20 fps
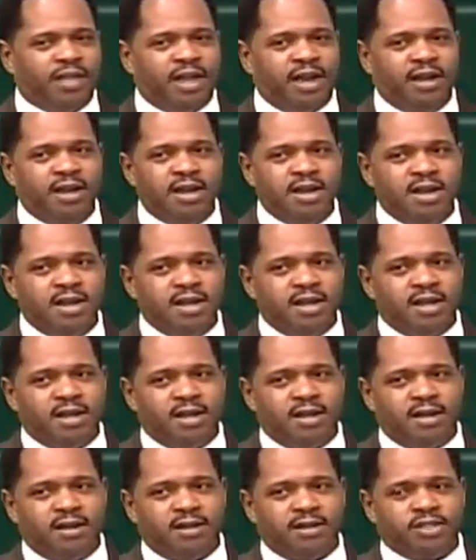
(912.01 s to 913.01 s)
They
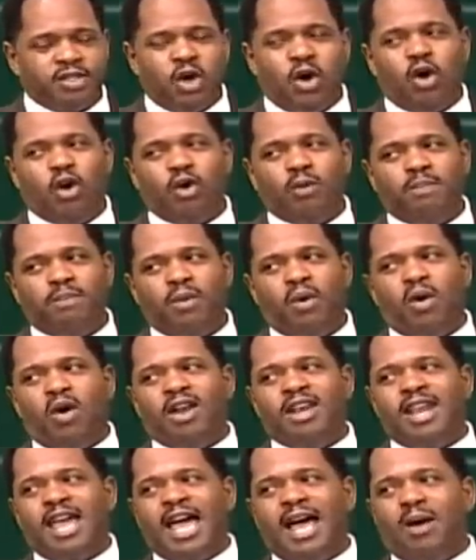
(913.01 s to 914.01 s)
talk
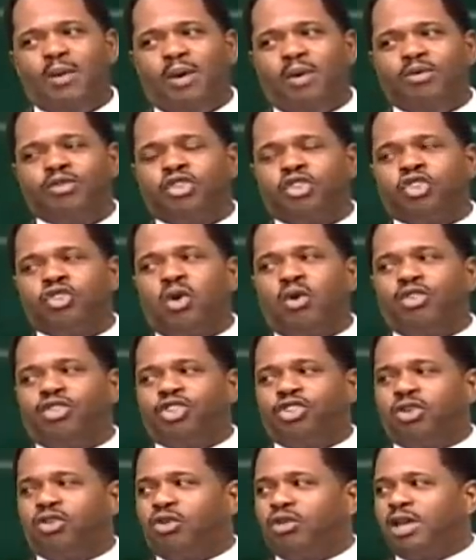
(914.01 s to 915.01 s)
more now on
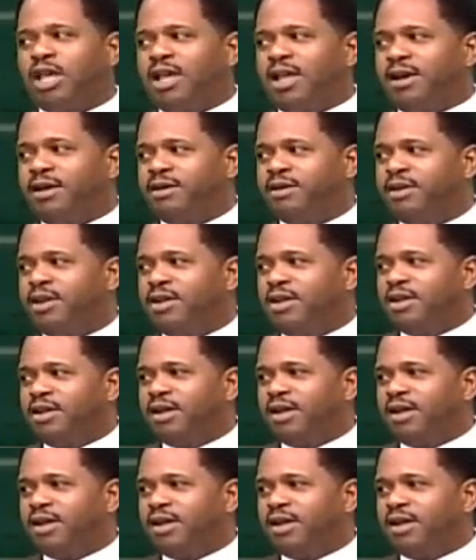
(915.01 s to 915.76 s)
social and